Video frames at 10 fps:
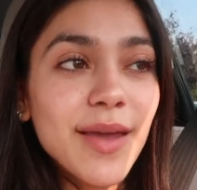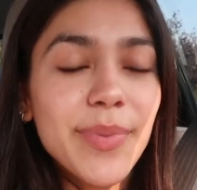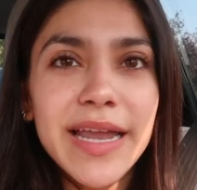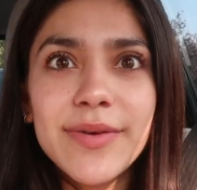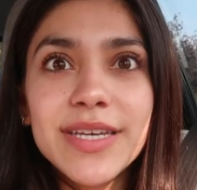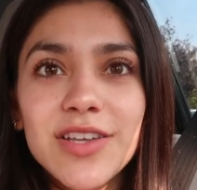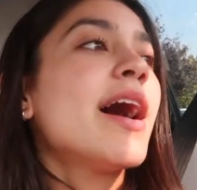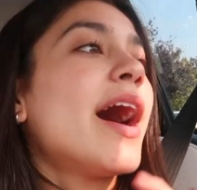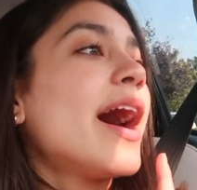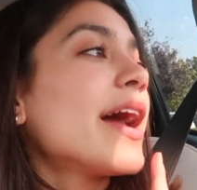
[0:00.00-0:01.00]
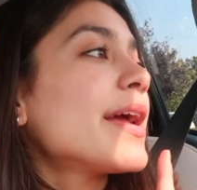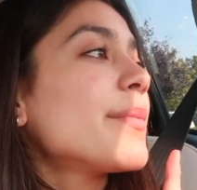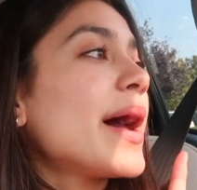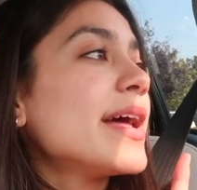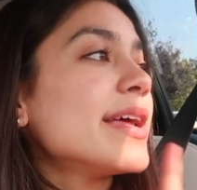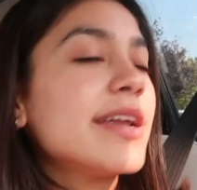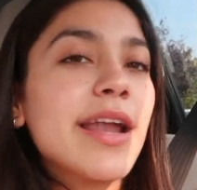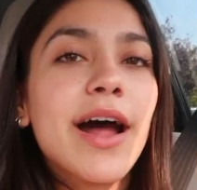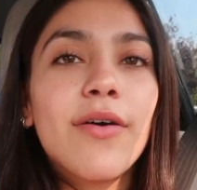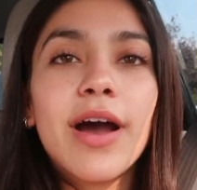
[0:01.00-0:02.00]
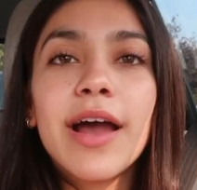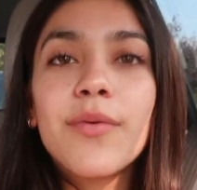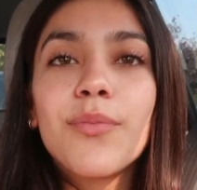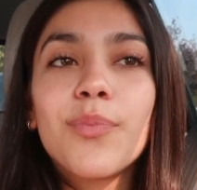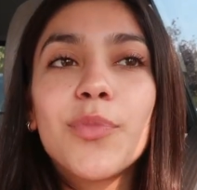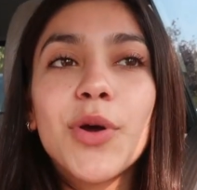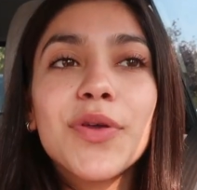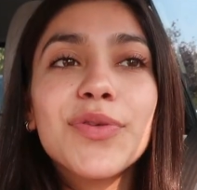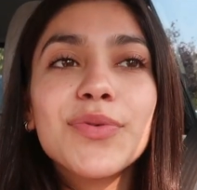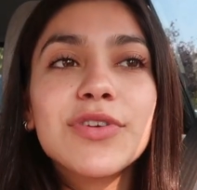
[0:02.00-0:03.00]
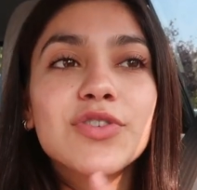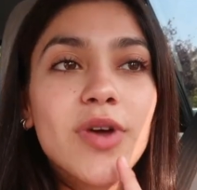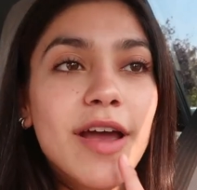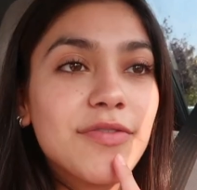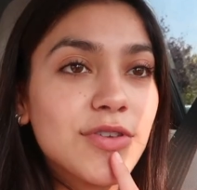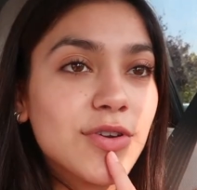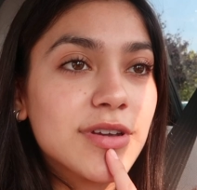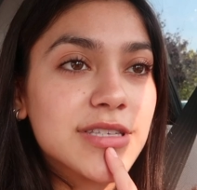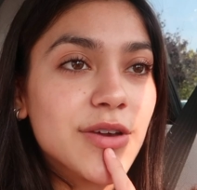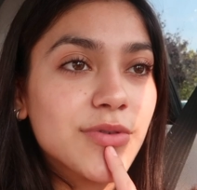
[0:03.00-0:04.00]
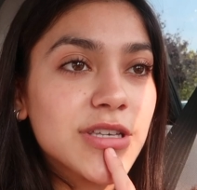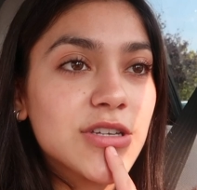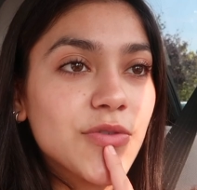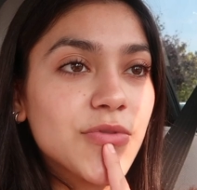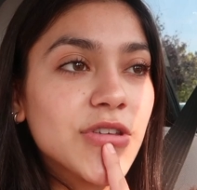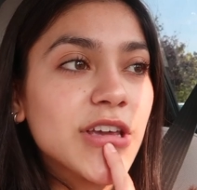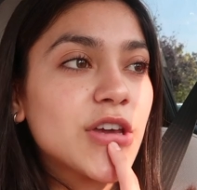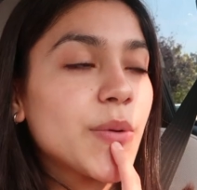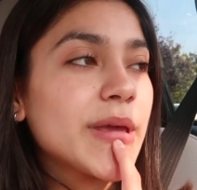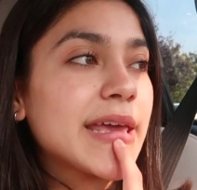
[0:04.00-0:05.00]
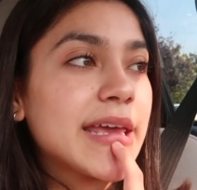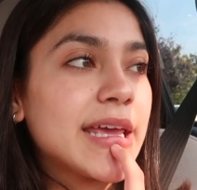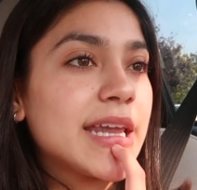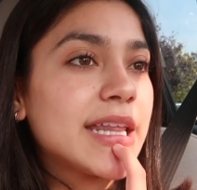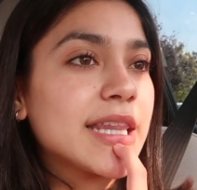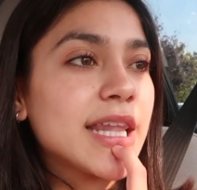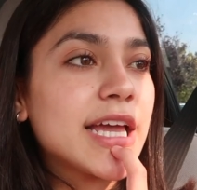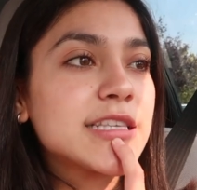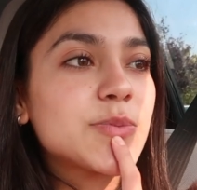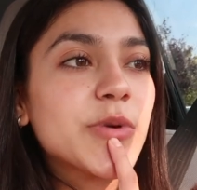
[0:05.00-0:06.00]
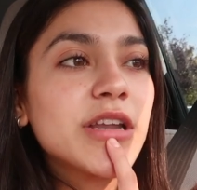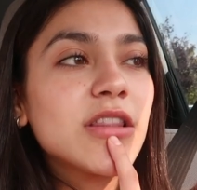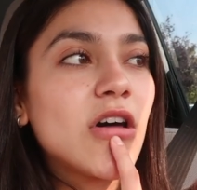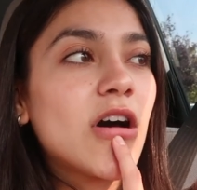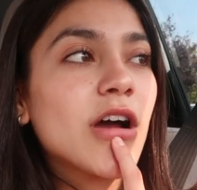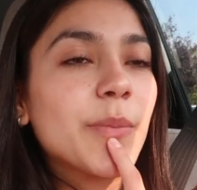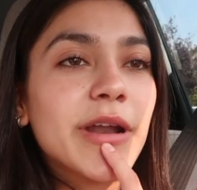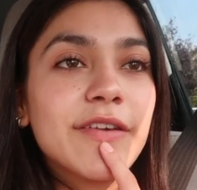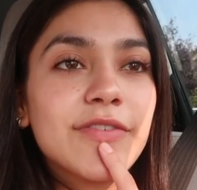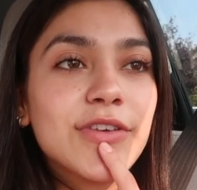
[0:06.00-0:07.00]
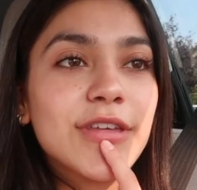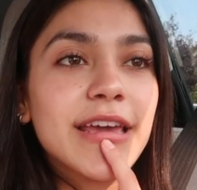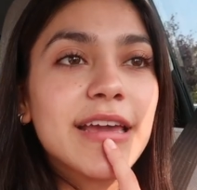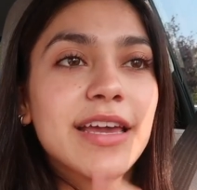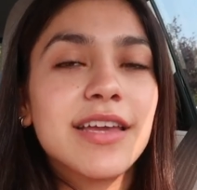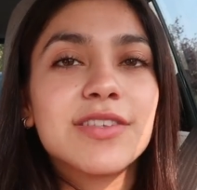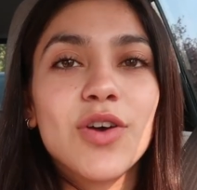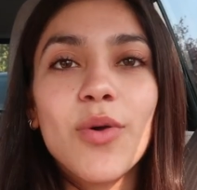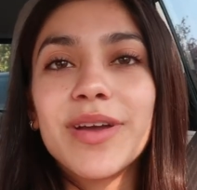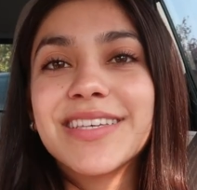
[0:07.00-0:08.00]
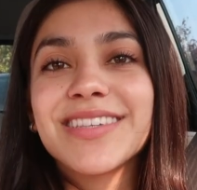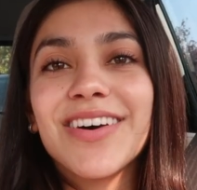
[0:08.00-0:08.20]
But anyways, I am at uh, In-N-Out I'm going through the drive through because I really don't feel like going in and the line's pretty long, but I feel like it's always